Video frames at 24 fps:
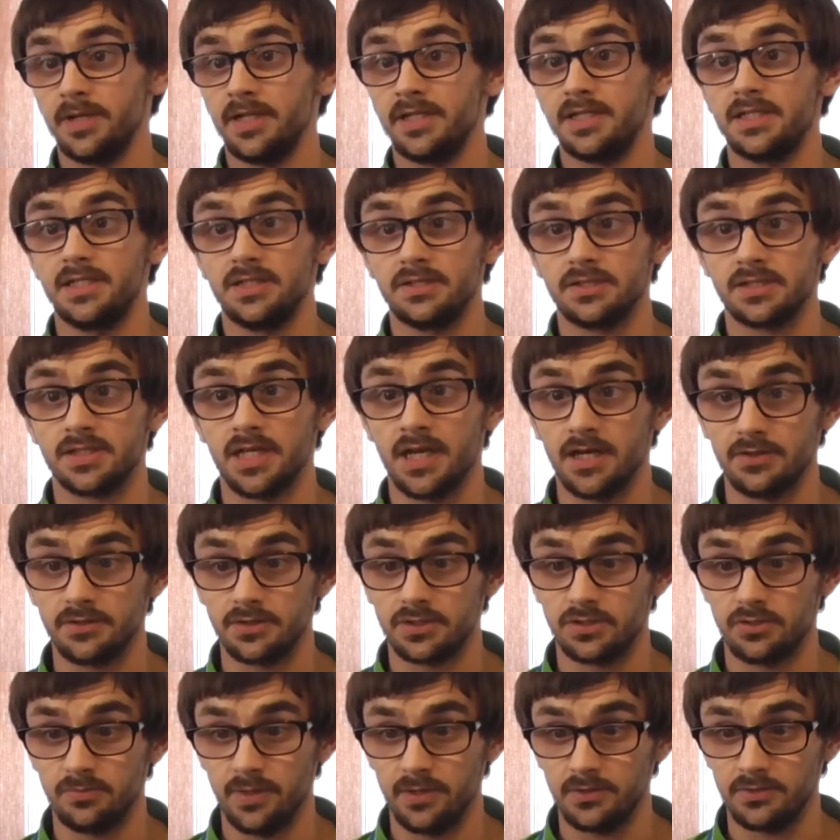ideas on how
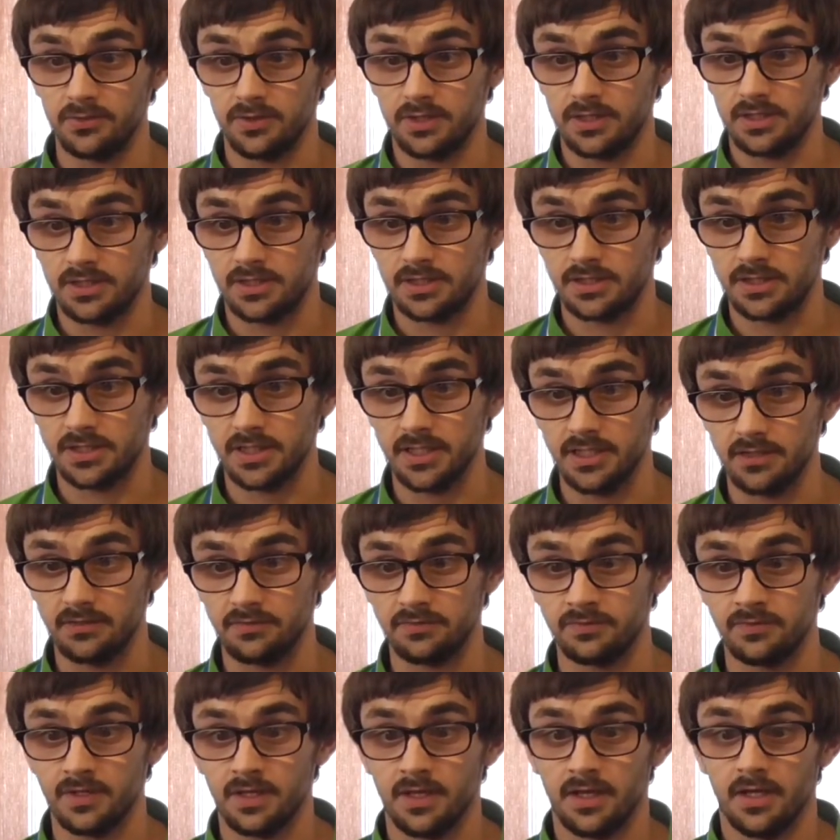to go about doing it
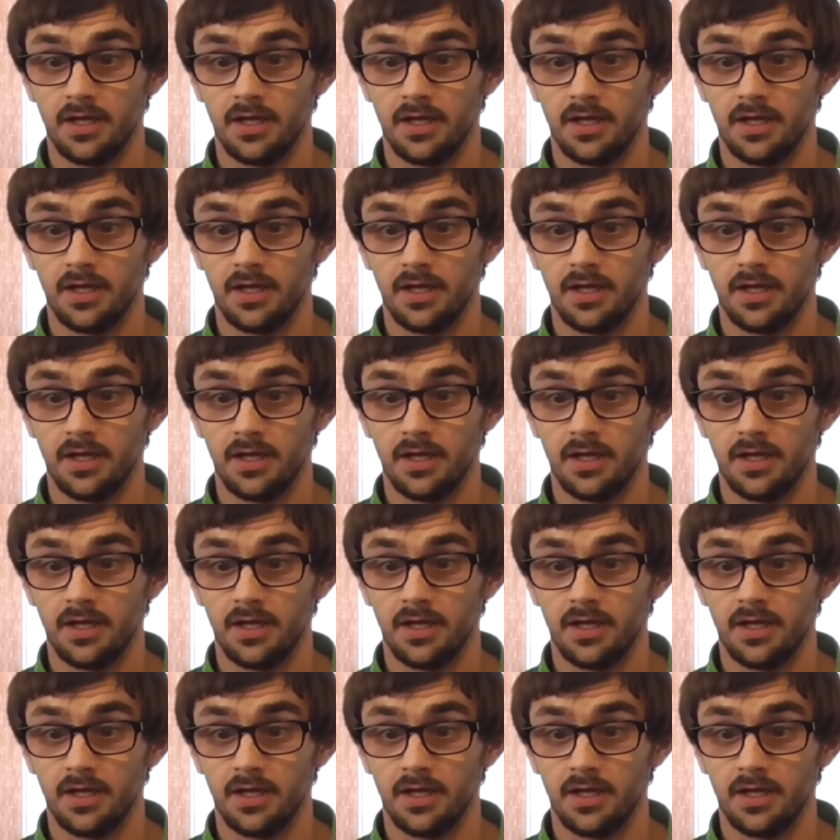yourself.